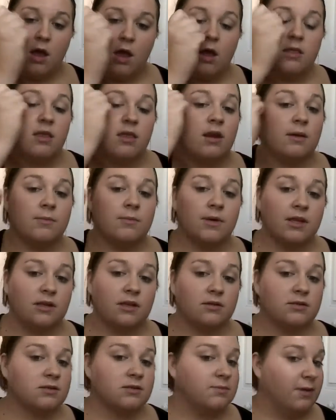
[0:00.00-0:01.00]
And then I'm going to
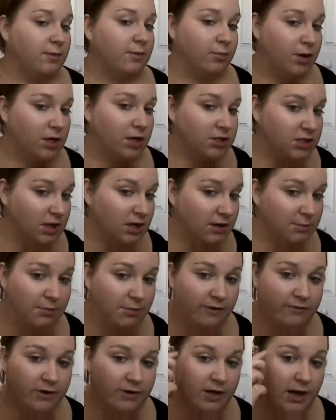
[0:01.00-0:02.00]
use my brush and
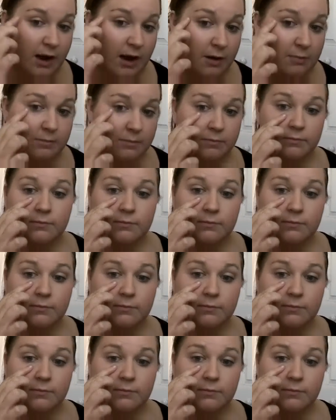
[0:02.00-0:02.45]
buffer it out.